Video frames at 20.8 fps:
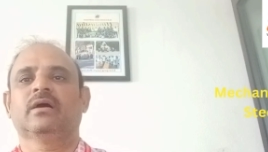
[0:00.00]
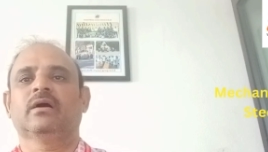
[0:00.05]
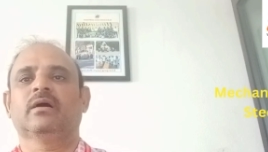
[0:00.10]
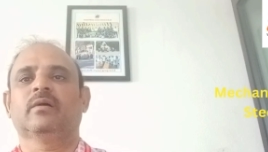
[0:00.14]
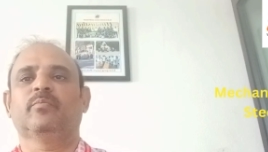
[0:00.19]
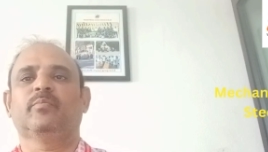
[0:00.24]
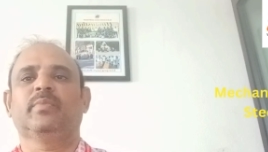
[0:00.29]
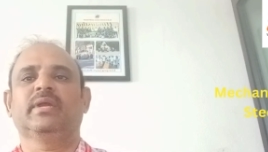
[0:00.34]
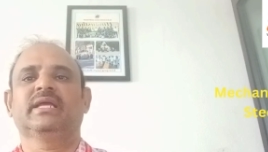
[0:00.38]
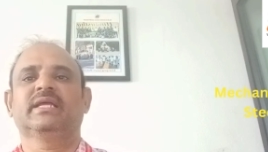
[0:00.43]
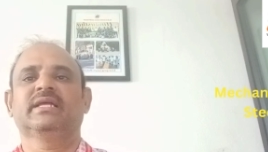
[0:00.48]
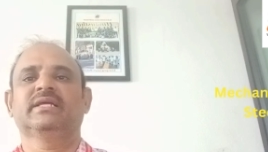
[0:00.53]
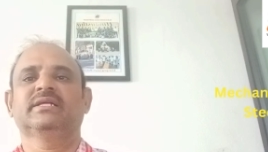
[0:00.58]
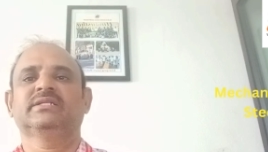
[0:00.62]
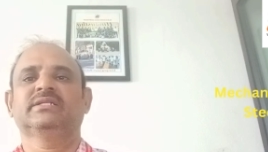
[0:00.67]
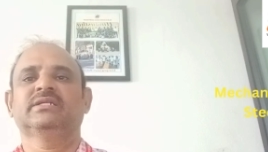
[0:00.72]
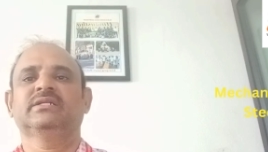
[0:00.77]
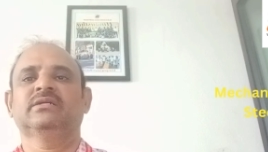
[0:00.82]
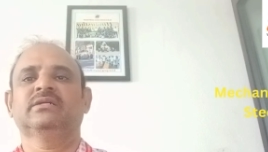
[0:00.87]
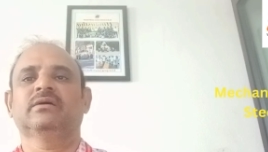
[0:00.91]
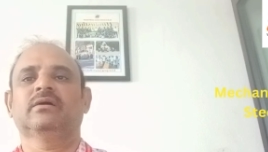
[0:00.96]

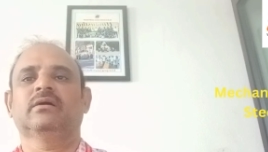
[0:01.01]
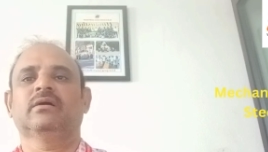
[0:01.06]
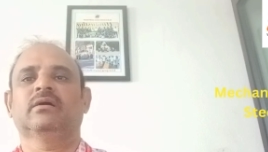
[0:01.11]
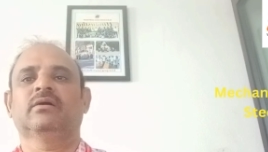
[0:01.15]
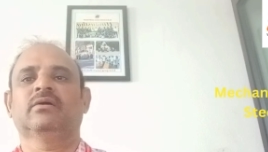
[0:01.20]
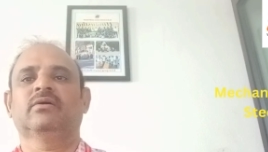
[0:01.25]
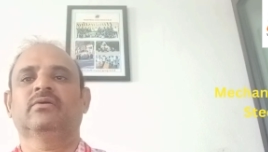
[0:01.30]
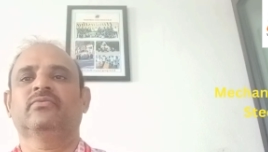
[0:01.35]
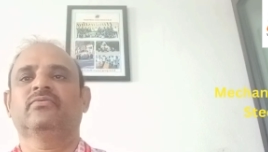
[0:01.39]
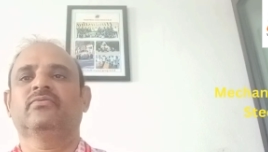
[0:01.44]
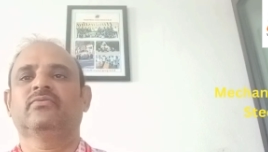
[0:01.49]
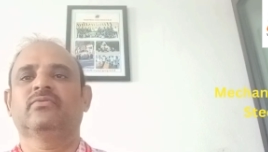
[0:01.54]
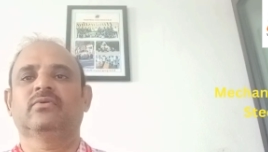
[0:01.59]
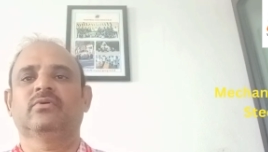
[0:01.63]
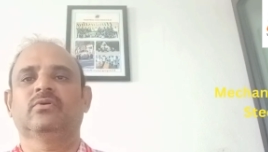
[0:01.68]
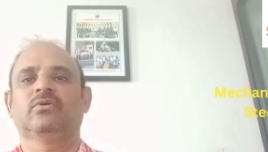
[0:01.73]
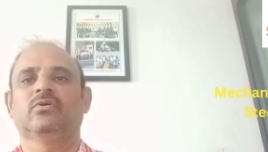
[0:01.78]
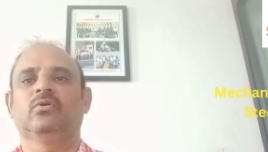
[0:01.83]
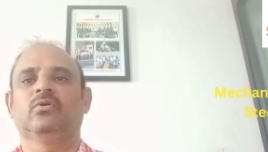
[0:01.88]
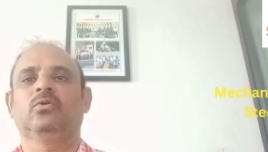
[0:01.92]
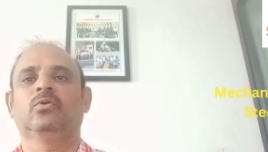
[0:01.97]
Application of
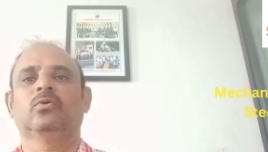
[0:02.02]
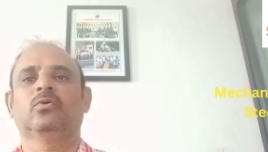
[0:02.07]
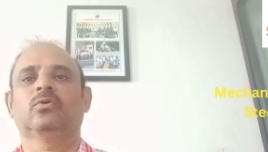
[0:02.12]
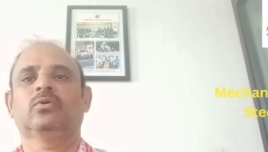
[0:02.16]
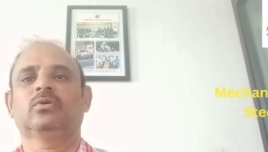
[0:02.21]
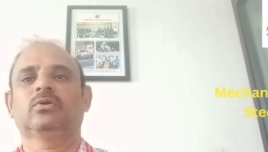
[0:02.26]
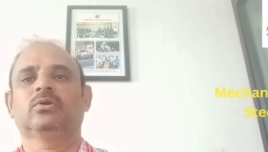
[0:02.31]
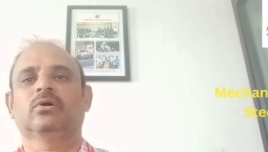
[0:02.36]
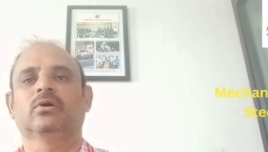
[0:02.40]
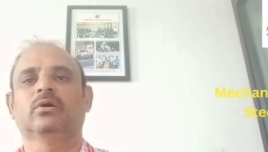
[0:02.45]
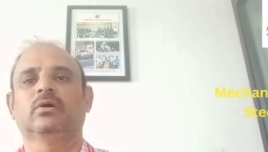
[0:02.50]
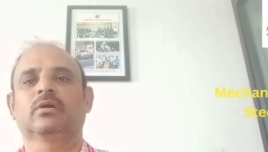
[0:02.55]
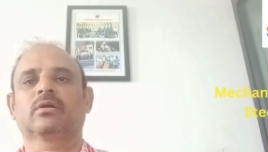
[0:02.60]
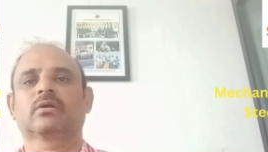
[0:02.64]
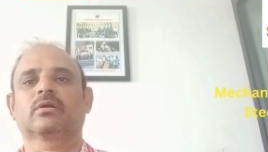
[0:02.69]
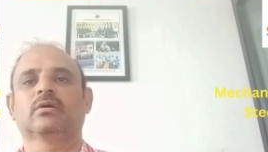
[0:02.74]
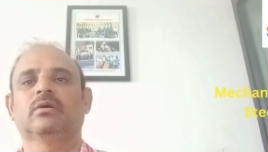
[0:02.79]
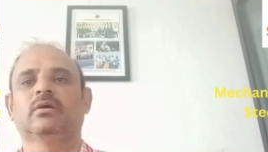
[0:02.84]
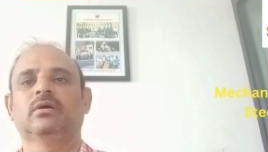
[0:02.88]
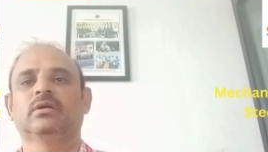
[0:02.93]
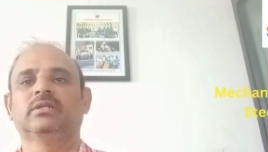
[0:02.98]
low torque
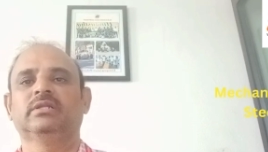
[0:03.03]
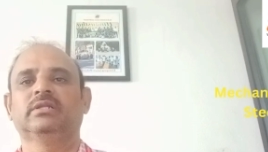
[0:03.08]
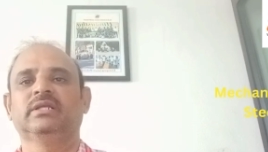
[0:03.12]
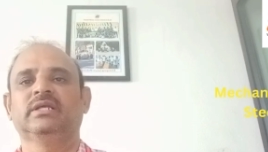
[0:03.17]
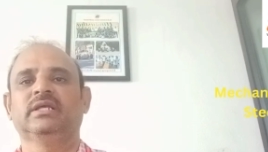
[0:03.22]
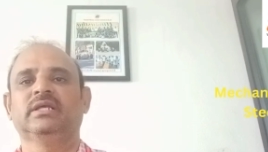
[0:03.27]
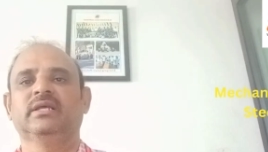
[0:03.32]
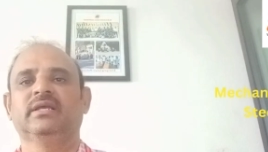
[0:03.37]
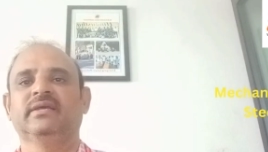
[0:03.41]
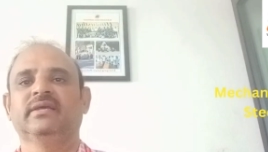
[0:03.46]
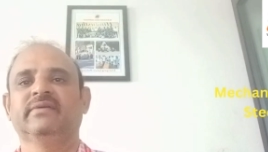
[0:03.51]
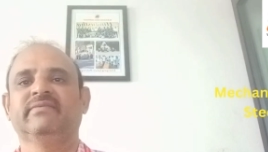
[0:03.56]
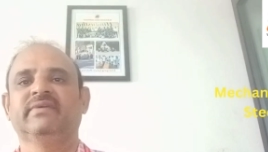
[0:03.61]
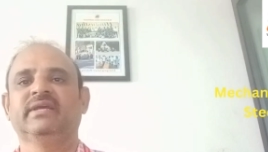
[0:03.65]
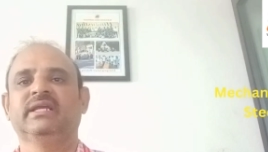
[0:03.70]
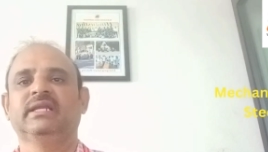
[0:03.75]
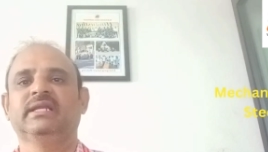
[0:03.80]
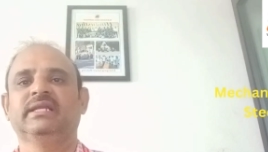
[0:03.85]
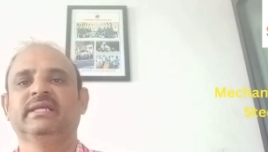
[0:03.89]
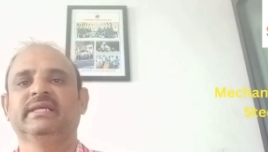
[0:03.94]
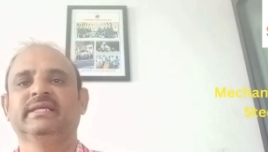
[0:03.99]
on the
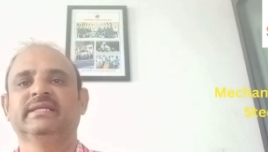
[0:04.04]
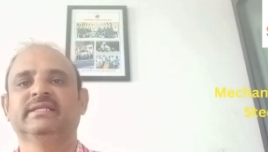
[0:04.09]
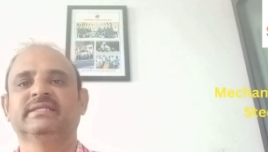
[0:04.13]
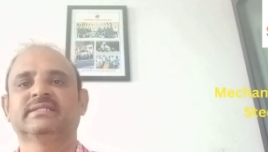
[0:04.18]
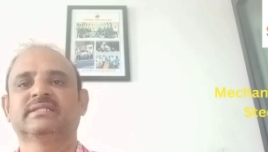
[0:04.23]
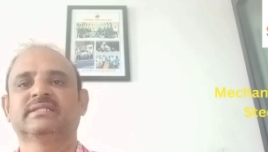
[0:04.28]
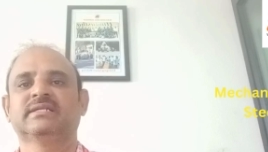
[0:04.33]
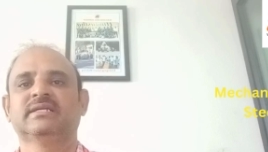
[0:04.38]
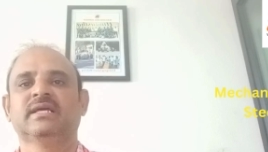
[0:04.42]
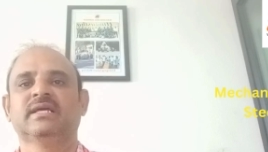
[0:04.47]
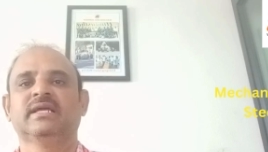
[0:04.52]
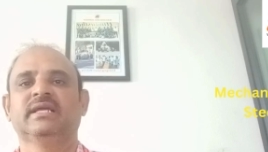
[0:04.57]
wheel is